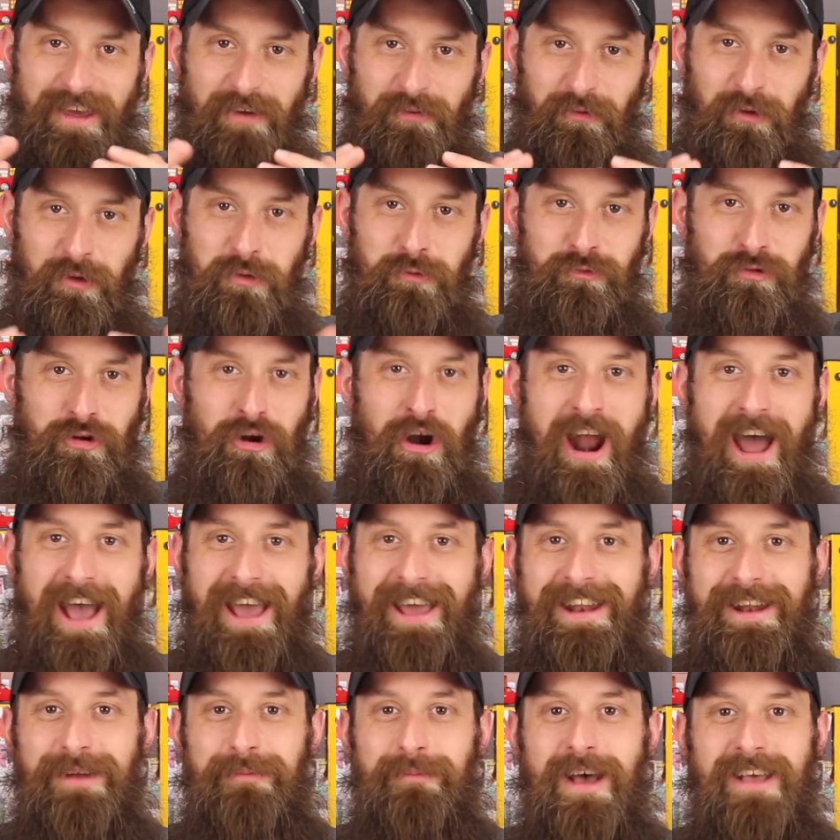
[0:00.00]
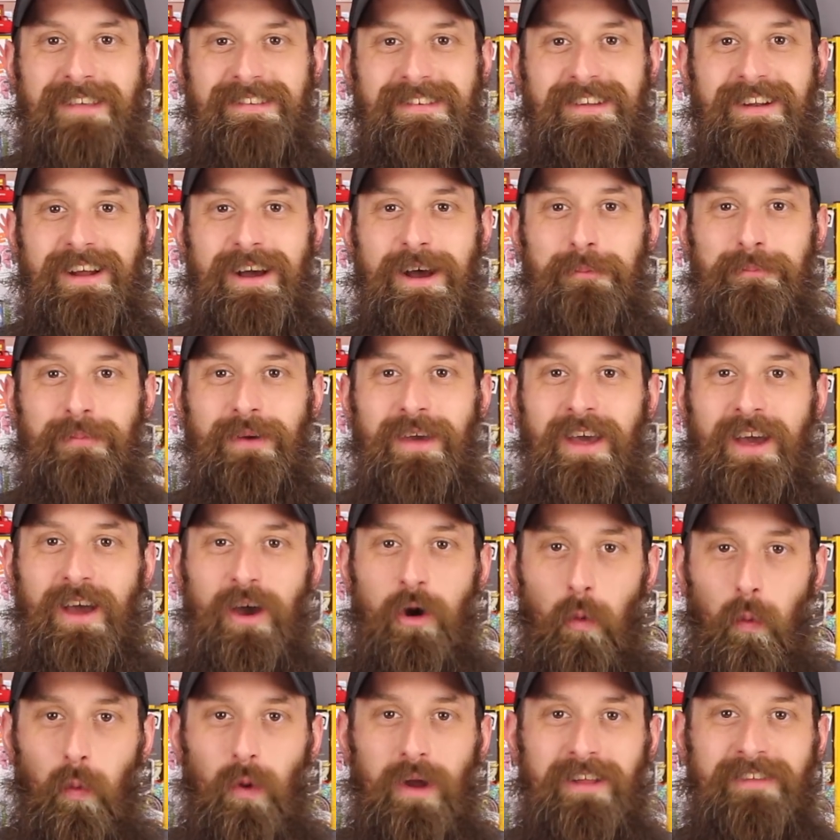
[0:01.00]
if you try it and mess it up,
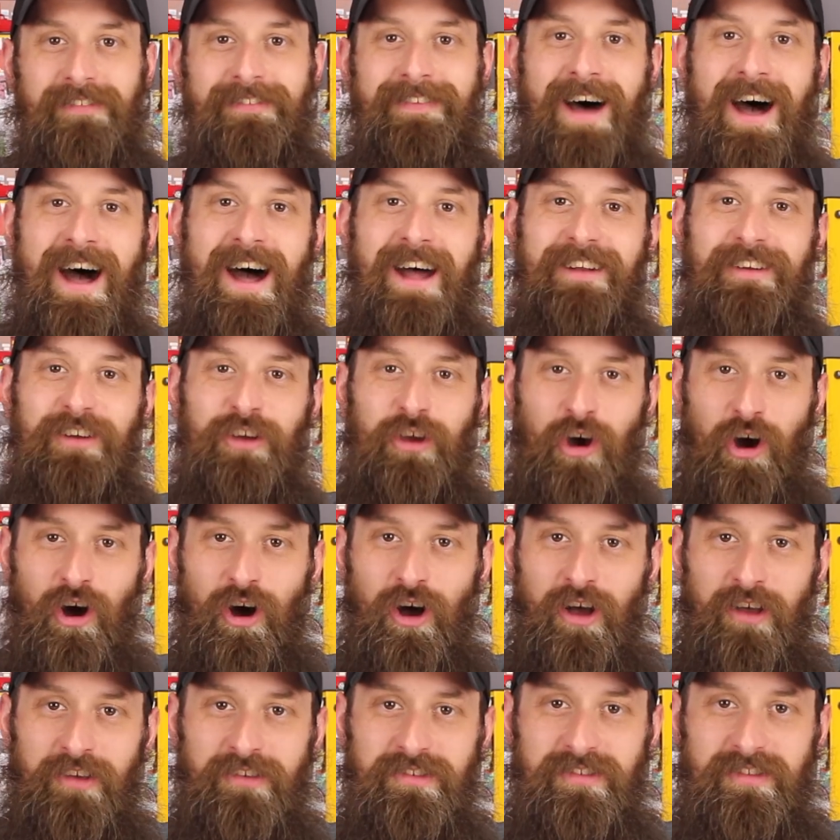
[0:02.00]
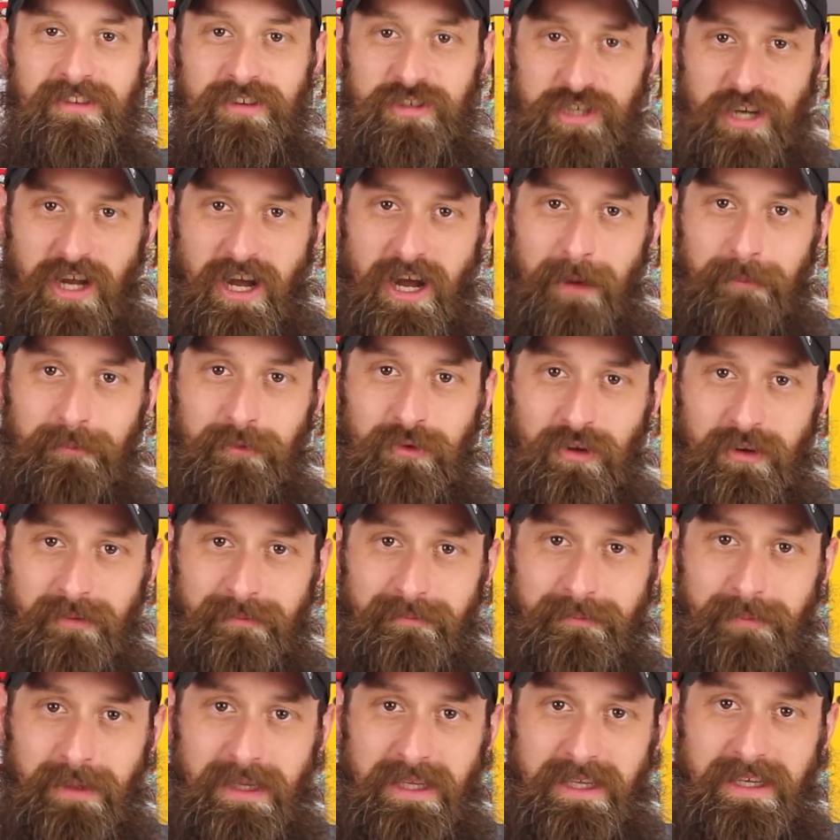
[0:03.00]
will not cause the shop to
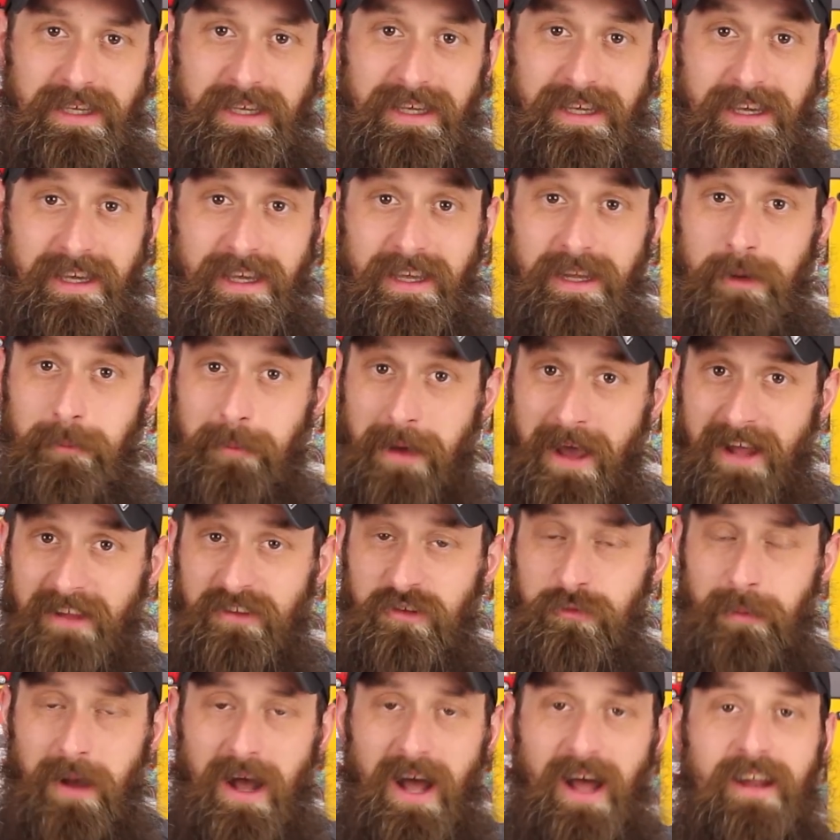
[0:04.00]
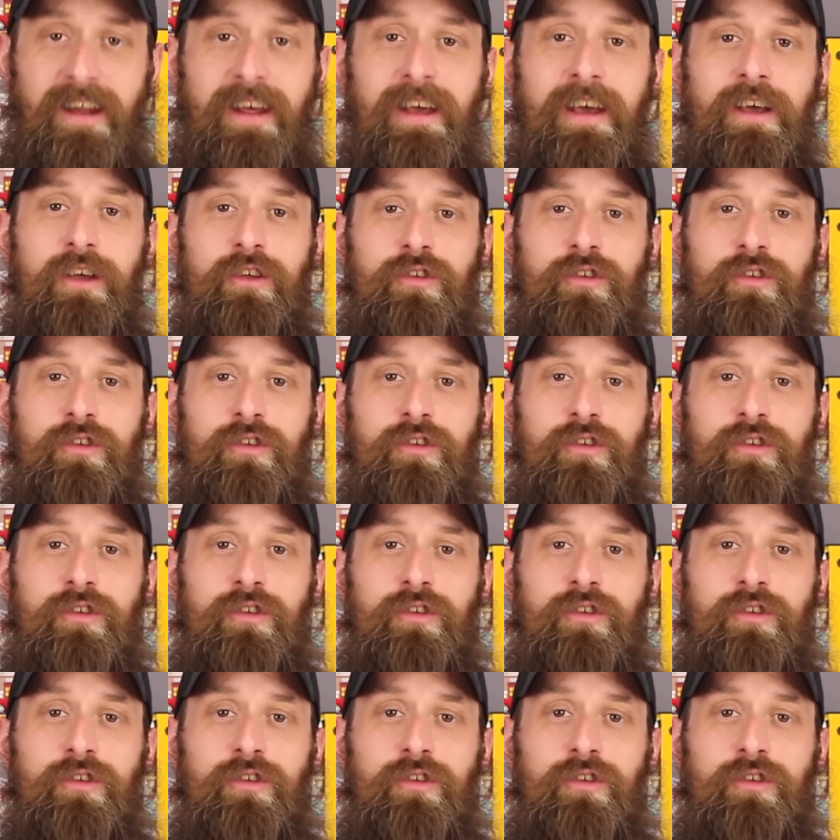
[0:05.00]
be in a bad spot.